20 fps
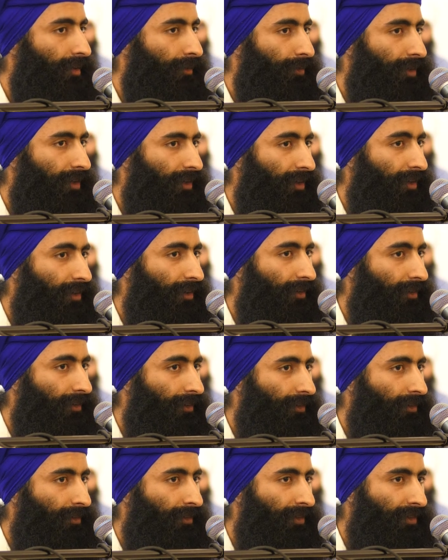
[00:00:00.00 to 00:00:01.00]

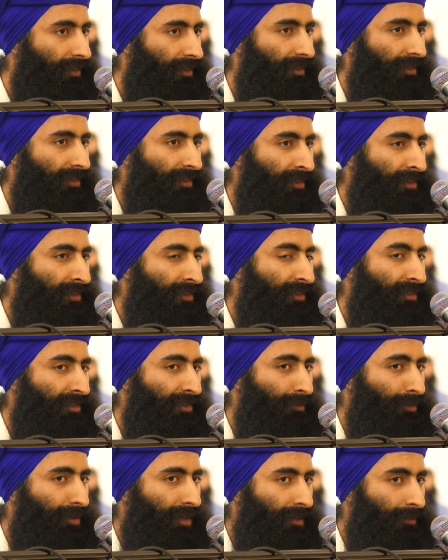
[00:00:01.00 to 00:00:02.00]
Veer
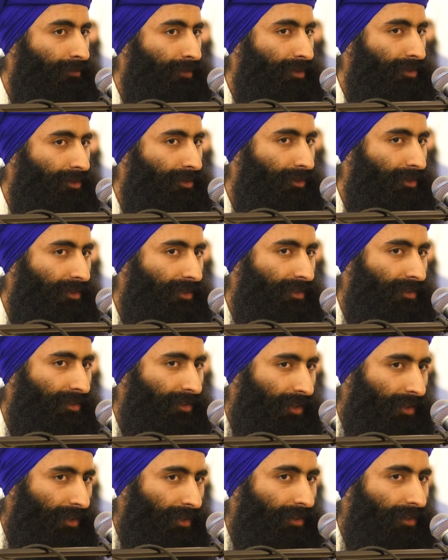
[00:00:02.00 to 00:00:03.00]
Brahma Sukha
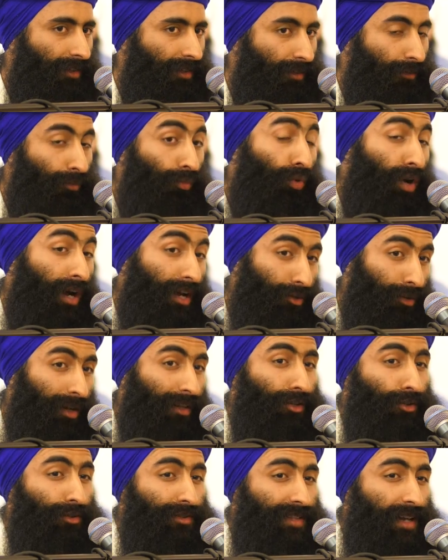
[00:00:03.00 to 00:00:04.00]
Sagar. Why do I
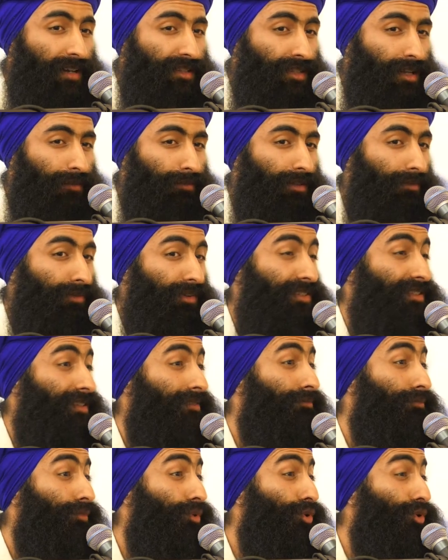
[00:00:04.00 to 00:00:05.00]
use that Shabad? Because it
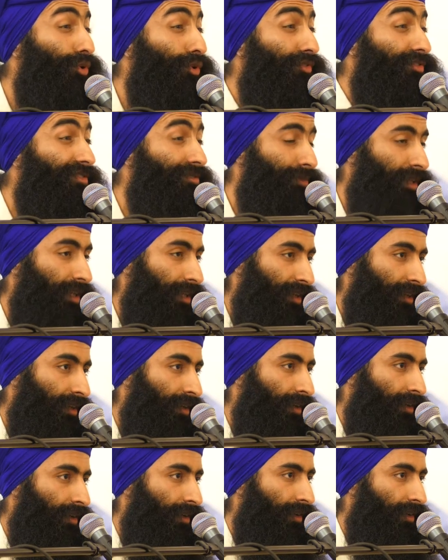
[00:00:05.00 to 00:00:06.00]
moves me.
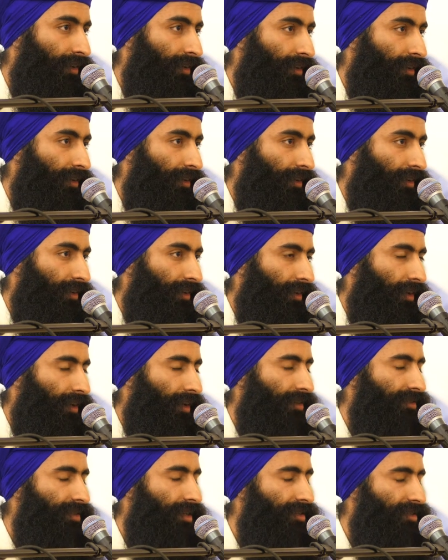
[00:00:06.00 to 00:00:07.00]
And
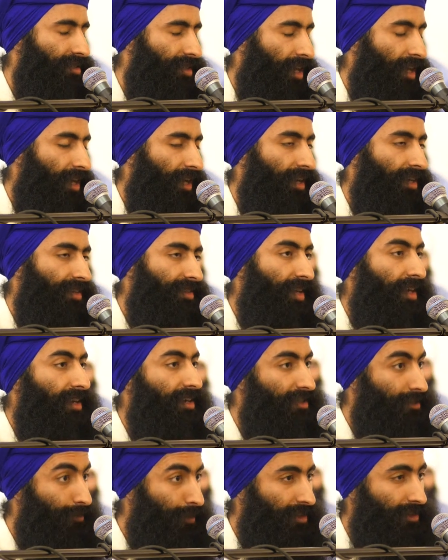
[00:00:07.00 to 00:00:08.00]
as I say it, it
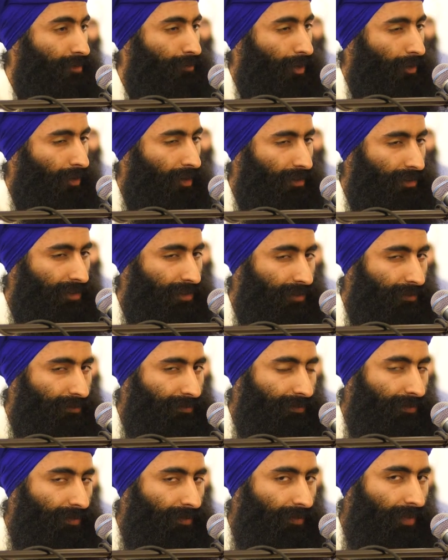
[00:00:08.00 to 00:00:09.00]
takes me somewhere else.
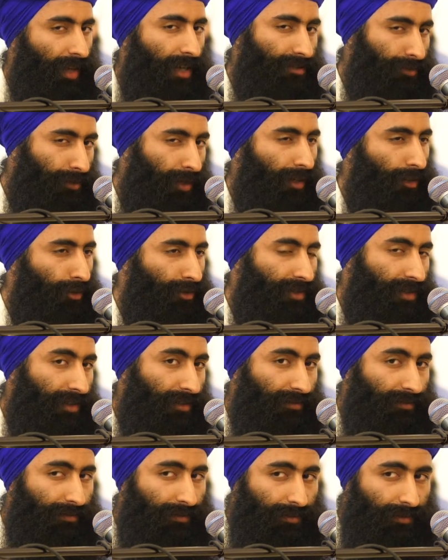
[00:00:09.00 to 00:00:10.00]
That's why I use it.
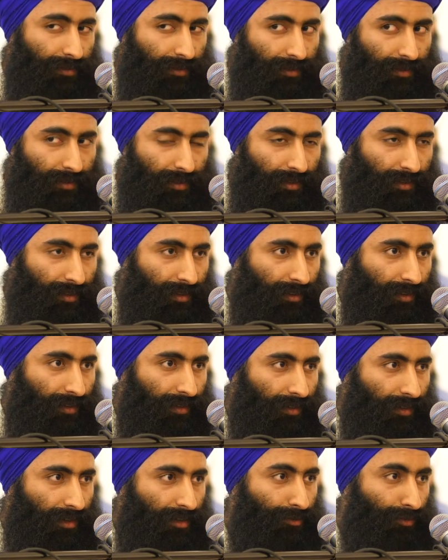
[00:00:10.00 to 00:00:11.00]

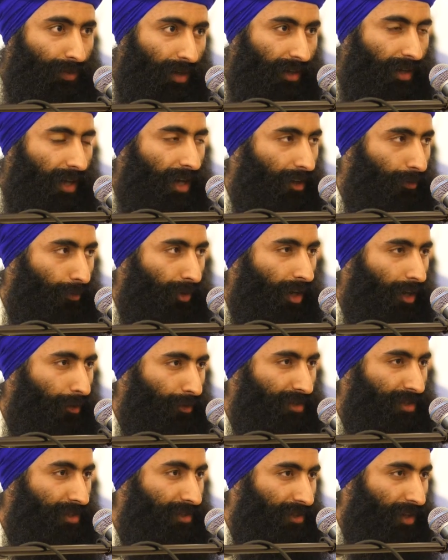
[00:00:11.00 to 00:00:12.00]
Because again, when I
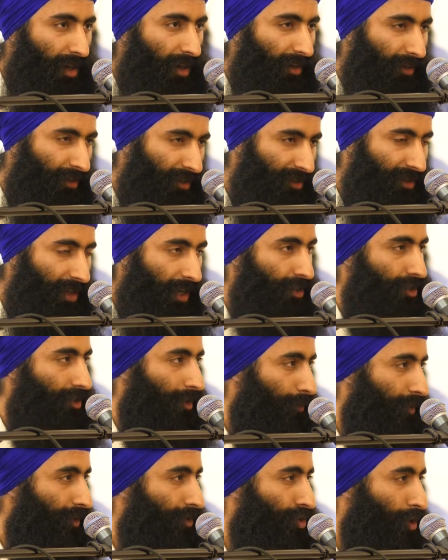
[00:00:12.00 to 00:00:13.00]
was in darkness, that
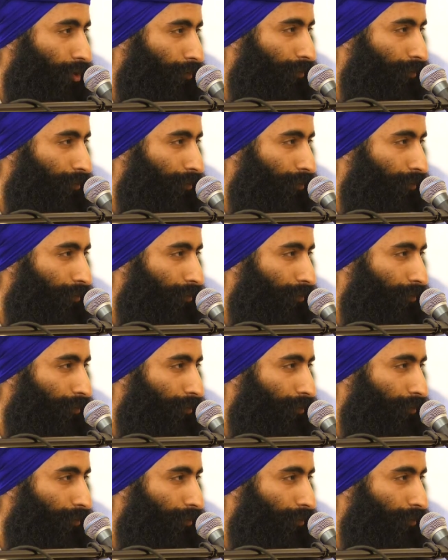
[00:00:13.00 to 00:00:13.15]
Shabad showed